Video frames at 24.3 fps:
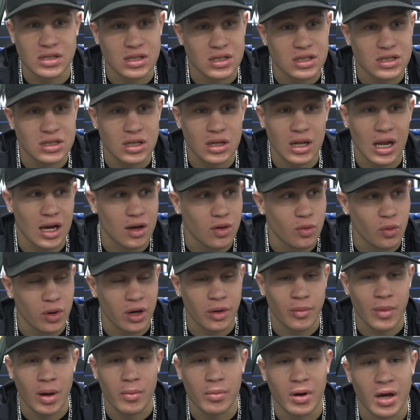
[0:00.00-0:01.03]
It's still like one
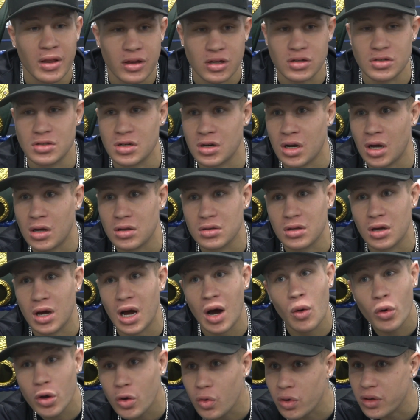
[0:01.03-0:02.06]
of my brothers, Ronaldo.
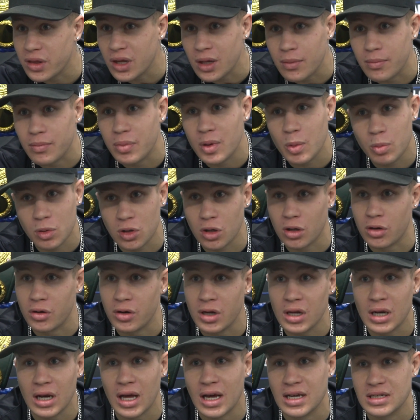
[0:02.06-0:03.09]
I work with him. People don't
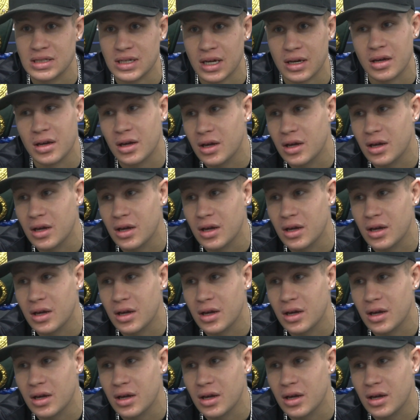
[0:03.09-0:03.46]
realize, like,